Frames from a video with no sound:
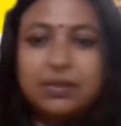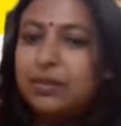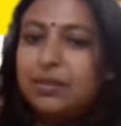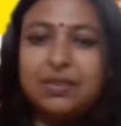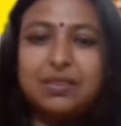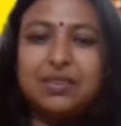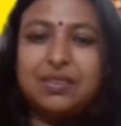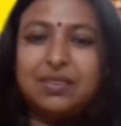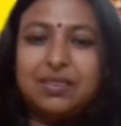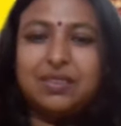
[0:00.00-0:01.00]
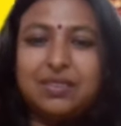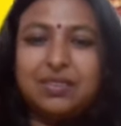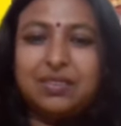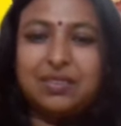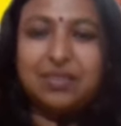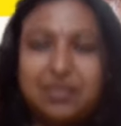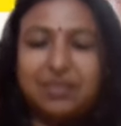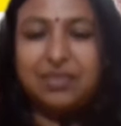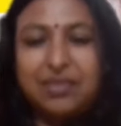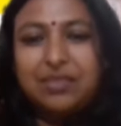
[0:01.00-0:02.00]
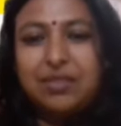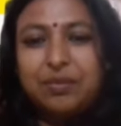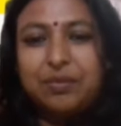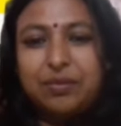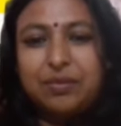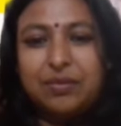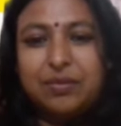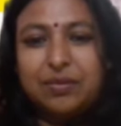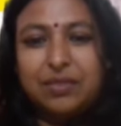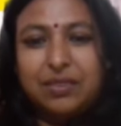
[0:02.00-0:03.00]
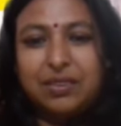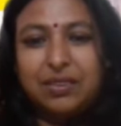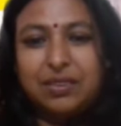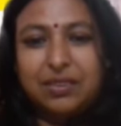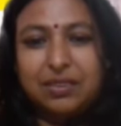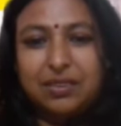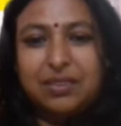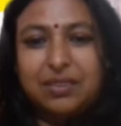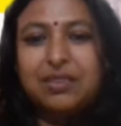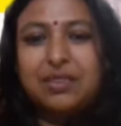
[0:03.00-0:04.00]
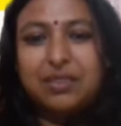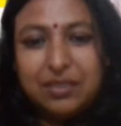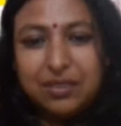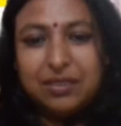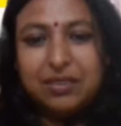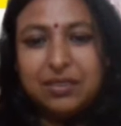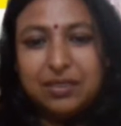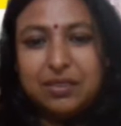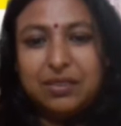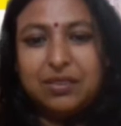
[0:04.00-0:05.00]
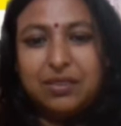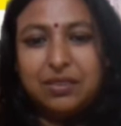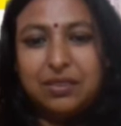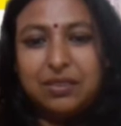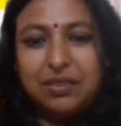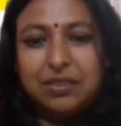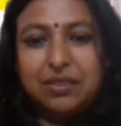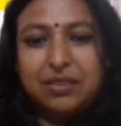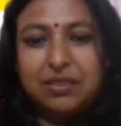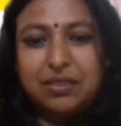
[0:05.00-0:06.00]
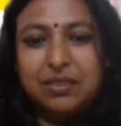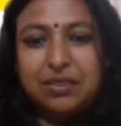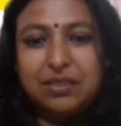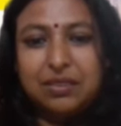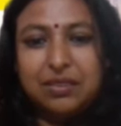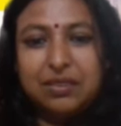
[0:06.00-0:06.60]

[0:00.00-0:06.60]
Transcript: This person isn't speaking.